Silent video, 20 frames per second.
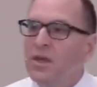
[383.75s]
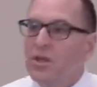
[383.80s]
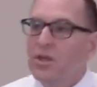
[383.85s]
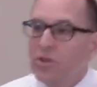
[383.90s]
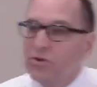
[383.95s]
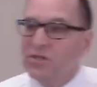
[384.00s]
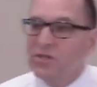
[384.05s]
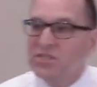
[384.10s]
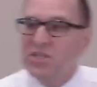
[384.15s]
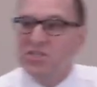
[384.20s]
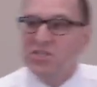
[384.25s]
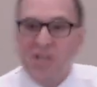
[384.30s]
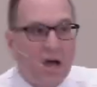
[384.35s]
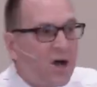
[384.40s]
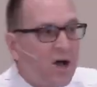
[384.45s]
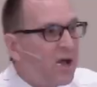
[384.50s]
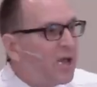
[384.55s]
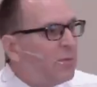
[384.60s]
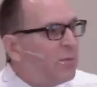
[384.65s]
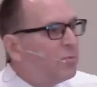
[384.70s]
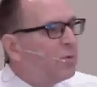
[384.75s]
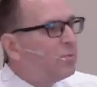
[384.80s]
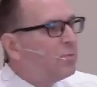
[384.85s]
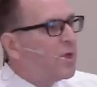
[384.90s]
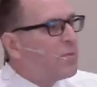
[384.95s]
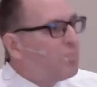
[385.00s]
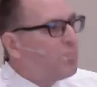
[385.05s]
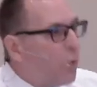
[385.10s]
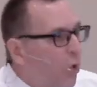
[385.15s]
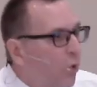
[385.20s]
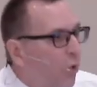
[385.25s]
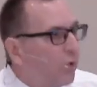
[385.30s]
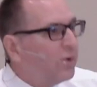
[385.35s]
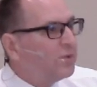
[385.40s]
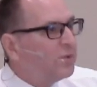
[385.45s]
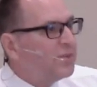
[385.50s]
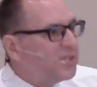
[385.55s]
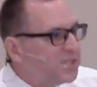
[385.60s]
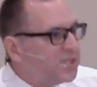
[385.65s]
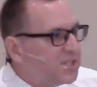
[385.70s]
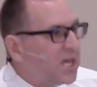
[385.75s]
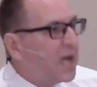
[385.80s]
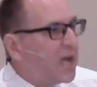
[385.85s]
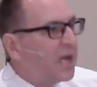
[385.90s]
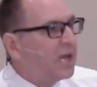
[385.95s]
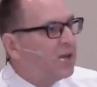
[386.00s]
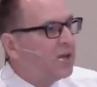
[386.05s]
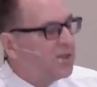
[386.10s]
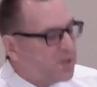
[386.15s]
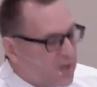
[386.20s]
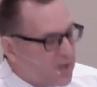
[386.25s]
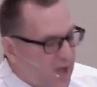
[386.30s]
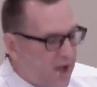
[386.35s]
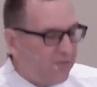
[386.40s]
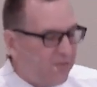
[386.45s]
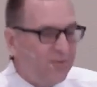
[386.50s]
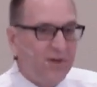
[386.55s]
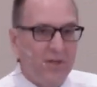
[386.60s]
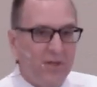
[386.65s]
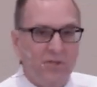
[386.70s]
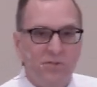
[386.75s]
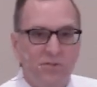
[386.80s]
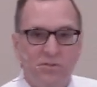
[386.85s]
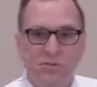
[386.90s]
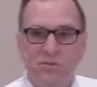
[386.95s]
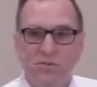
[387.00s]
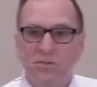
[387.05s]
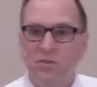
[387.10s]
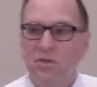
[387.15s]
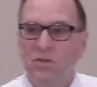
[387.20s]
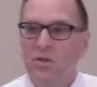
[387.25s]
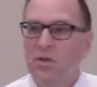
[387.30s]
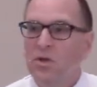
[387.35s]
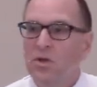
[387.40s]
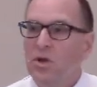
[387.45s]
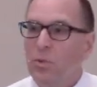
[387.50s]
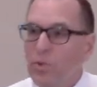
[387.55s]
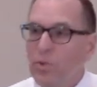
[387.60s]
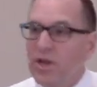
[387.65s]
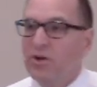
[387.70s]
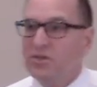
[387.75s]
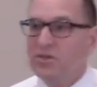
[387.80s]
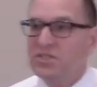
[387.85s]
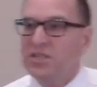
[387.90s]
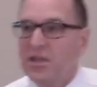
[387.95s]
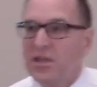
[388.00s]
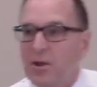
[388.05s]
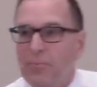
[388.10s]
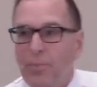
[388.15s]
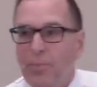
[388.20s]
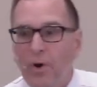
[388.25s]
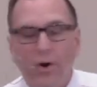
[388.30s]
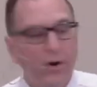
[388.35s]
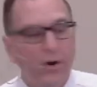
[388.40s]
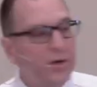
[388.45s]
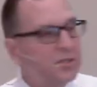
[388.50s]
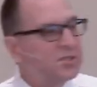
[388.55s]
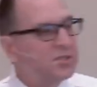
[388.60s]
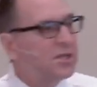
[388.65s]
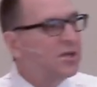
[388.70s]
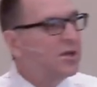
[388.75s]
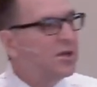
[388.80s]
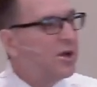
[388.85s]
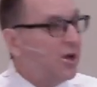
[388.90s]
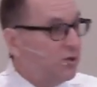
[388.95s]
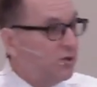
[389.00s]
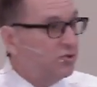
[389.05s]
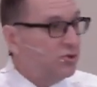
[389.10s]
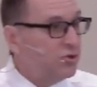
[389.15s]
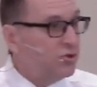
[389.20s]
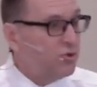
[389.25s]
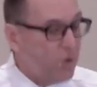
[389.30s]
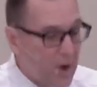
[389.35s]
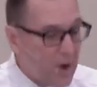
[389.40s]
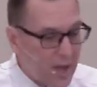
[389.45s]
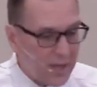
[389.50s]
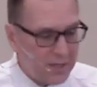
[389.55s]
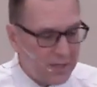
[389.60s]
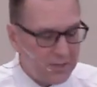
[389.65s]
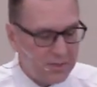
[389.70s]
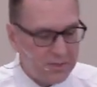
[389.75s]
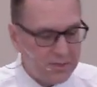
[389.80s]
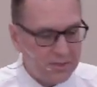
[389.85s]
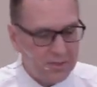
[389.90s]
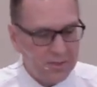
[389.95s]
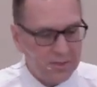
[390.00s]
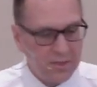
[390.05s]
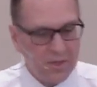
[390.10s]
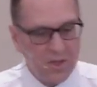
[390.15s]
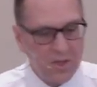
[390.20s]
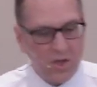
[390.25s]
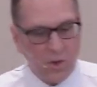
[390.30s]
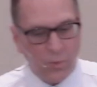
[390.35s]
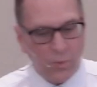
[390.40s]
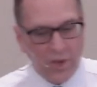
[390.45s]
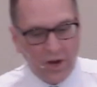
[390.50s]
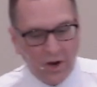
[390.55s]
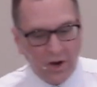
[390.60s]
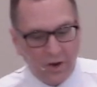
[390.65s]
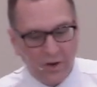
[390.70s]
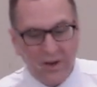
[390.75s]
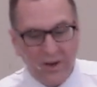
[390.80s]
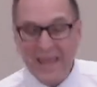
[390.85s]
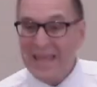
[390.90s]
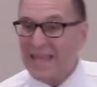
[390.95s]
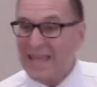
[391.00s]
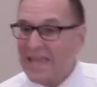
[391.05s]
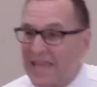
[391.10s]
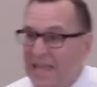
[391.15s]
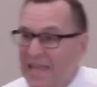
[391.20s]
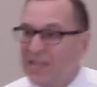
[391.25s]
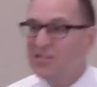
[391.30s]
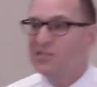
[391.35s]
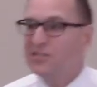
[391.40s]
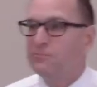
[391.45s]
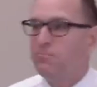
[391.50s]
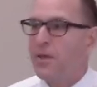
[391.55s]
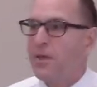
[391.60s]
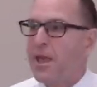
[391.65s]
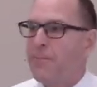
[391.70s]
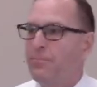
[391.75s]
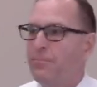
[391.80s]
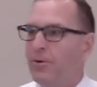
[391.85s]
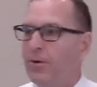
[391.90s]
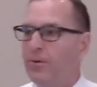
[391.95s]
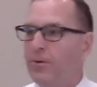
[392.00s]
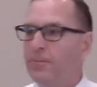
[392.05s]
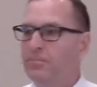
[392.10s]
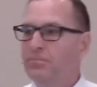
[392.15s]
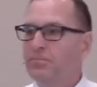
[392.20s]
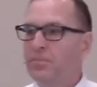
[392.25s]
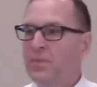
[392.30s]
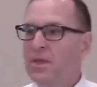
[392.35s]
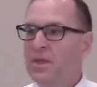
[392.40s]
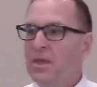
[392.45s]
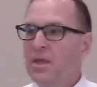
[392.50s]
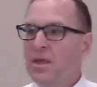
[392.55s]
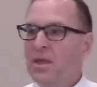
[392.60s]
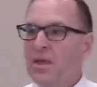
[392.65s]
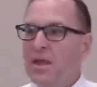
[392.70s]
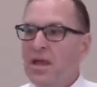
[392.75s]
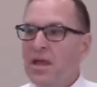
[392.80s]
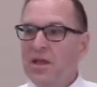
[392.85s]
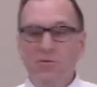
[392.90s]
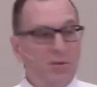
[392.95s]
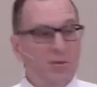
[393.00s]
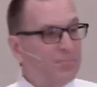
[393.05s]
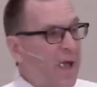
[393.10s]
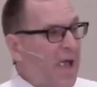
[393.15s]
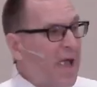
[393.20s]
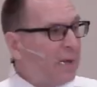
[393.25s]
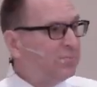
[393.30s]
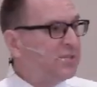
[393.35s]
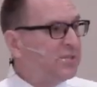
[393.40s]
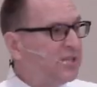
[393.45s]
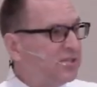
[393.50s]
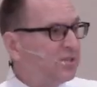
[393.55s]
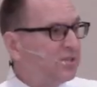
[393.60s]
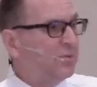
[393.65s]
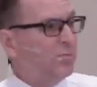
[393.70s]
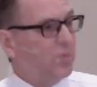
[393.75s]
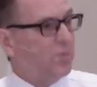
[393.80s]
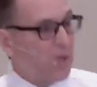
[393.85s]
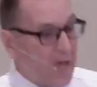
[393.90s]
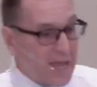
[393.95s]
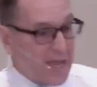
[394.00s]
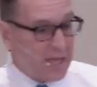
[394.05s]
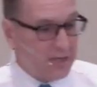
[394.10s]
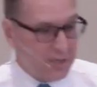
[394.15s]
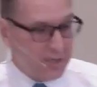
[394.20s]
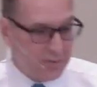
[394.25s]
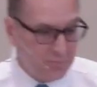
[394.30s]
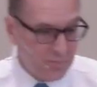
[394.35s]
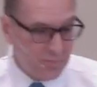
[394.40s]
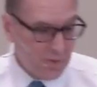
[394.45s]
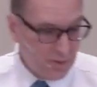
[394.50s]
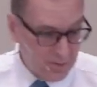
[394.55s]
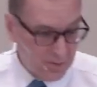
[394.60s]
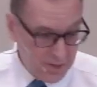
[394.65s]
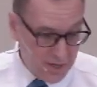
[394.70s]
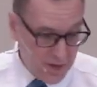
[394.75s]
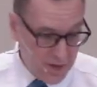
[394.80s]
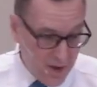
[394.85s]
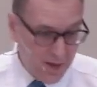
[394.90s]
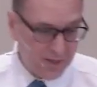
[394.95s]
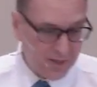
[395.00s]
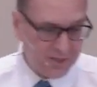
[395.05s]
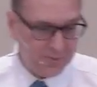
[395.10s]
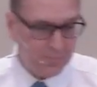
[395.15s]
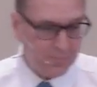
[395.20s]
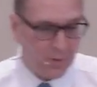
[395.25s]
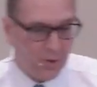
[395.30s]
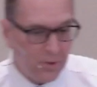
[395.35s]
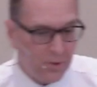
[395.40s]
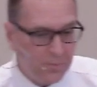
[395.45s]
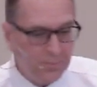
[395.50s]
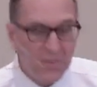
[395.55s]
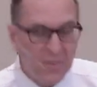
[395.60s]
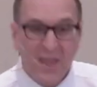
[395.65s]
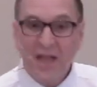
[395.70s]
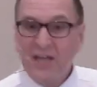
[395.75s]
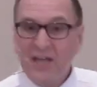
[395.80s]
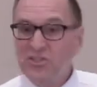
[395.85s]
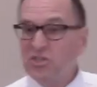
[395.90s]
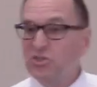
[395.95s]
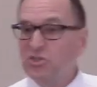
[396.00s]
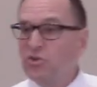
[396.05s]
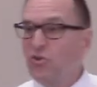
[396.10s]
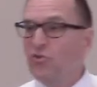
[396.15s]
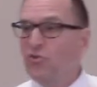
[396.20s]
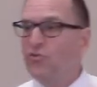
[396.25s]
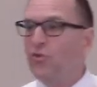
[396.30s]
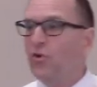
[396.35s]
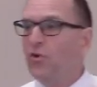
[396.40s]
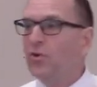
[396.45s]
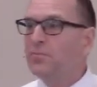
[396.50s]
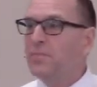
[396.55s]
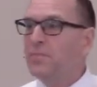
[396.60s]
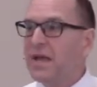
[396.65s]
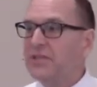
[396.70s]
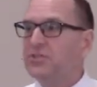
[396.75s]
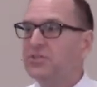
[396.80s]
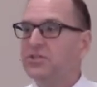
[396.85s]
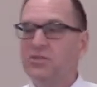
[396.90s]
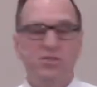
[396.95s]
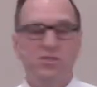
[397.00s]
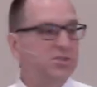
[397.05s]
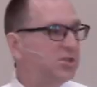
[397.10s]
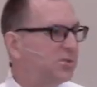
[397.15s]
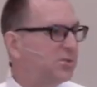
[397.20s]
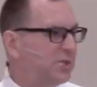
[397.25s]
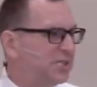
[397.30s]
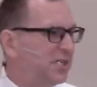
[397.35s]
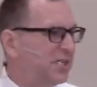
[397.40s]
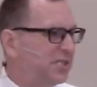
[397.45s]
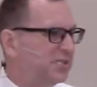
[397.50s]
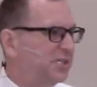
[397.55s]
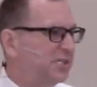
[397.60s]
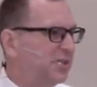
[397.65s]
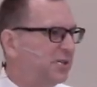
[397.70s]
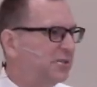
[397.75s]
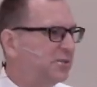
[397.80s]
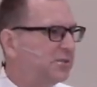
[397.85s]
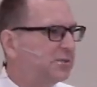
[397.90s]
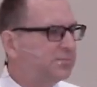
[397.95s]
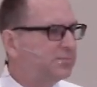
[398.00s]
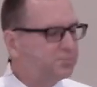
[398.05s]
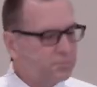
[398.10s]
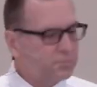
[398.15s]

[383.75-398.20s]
There is a time when we bore the sign of the covenant. We are set apart unto Christ. We are his people. And the baptism, like the gospel, has a twofold message to it, doesn't it?